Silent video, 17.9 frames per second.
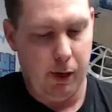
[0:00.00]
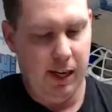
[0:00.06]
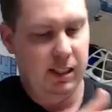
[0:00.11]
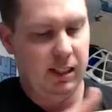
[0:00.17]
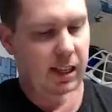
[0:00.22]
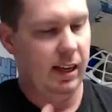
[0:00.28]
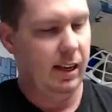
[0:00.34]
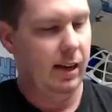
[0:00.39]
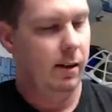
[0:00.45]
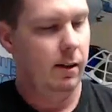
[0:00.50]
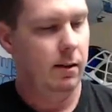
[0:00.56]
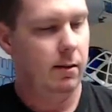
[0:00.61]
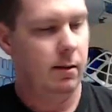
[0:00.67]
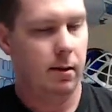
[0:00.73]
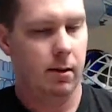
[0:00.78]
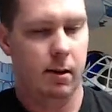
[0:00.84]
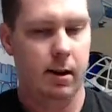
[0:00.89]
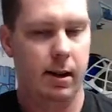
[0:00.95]
in
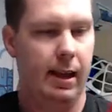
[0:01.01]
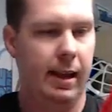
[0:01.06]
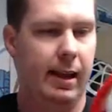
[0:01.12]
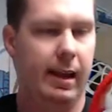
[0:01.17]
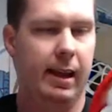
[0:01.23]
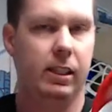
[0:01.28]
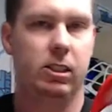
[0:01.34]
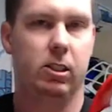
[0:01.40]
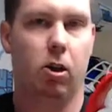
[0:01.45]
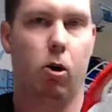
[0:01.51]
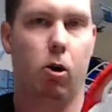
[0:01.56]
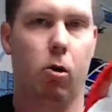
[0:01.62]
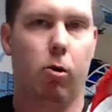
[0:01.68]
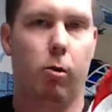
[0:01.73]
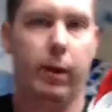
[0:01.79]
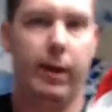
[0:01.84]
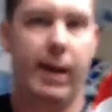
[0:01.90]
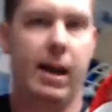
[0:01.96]
and gets all the
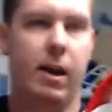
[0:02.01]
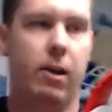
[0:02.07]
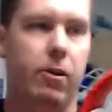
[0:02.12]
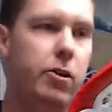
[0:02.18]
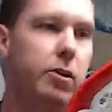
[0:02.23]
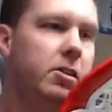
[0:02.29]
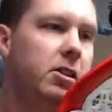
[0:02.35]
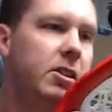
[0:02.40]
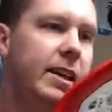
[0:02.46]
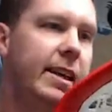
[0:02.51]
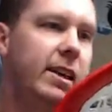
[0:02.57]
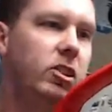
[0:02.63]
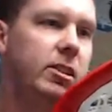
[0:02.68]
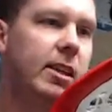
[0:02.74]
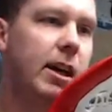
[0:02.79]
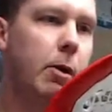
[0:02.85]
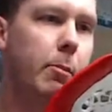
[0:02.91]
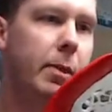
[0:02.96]
way out, you can see just
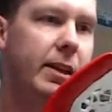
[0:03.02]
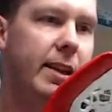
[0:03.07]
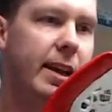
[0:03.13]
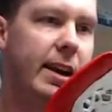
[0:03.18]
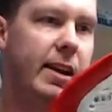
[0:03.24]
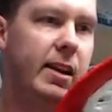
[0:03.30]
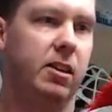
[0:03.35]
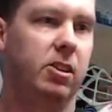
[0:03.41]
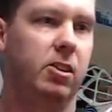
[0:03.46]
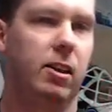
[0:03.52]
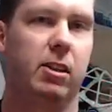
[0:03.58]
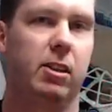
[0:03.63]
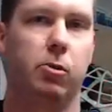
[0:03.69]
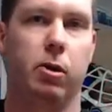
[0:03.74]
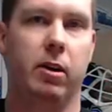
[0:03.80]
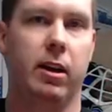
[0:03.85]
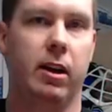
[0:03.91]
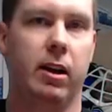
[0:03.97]
how big that is. So that's
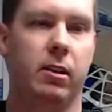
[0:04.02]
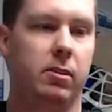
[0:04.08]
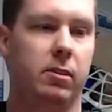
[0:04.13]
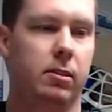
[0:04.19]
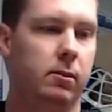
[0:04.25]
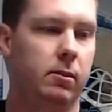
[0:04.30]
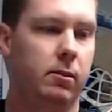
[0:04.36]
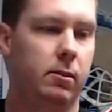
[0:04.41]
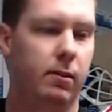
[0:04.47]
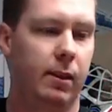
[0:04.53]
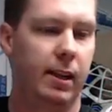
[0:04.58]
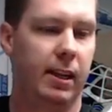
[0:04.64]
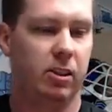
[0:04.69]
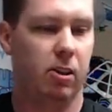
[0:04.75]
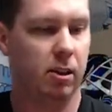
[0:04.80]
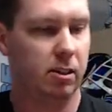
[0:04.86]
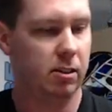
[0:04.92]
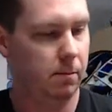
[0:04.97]
really nice. That's
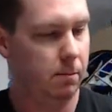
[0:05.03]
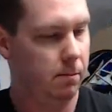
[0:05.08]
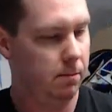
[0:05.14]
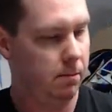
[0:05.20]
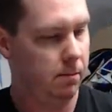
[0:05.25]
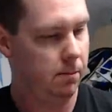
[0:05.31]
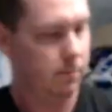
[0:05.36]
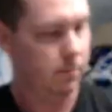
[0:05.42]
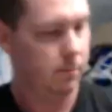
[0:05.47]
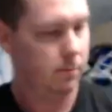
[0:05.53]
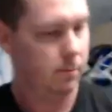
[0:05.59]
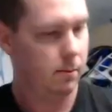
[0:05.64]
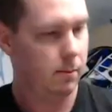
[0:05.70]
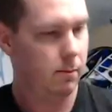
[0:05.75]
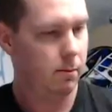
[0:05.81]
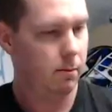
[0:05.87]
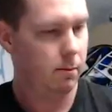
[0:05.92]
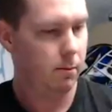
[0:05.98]
awesome.
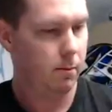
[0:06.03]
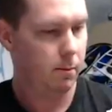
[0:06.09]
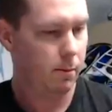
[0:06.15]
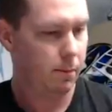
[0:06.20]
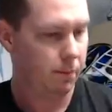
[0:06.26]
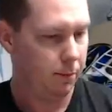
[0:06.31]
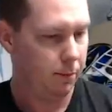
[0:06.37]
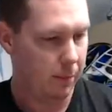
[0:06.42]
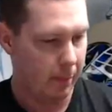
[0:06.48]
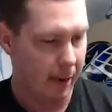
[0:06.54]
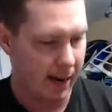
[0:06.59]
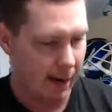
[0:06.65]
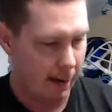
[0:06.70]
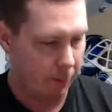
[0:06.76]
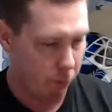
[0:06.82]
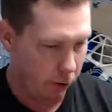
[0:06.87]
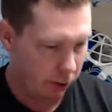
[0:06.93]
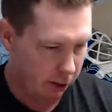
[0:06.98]
Man, I'm
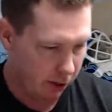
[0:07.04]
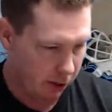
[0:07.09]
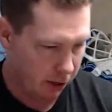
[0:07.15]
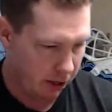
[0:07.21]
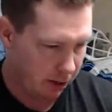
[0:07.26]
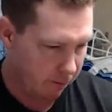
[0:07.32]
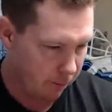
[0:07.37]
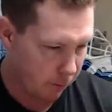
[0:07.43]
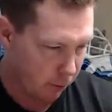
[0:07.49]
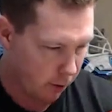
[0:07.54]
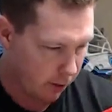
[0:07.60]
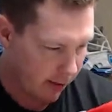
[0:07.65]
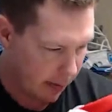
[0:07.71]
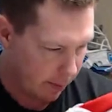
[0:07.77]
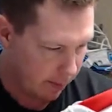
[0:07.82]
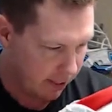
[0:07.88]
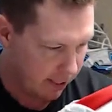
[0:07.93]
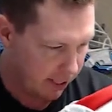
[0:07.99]
really looking forward to that
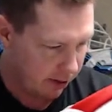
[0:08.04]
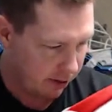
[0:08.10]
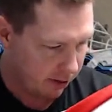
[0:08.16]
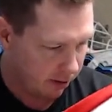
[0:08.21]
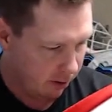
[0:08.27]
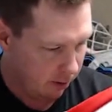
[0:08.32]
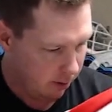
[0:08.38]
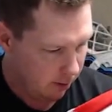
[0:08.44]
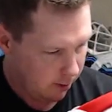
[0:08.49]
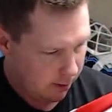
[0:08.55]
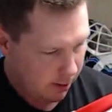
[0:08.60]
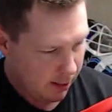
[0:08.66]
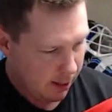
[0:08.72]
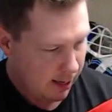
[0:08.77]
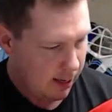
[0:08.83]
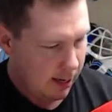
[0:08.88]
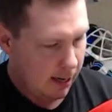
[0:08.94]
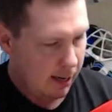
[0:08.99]
material.
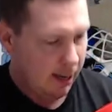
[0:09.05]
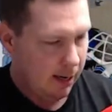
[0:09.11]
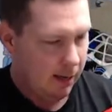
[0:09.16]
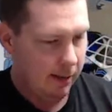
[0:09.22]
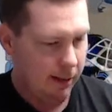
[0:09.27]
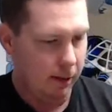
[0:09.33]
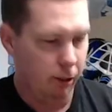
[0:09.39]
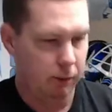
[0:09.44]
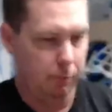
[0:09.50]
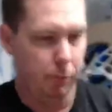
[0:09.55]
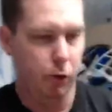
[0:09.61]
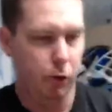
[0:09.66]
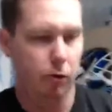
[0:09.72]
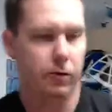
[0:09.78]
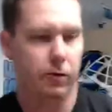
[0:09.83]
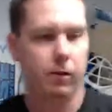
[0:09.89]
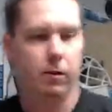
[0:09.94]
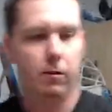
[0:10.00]
That looks
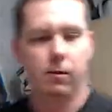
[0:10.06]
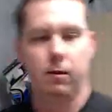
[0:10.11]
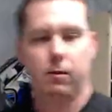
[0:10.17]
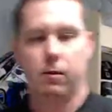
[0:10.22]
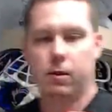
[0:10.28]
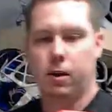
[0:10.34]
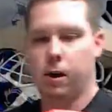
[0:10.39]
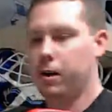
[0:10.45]
beautiful. All right,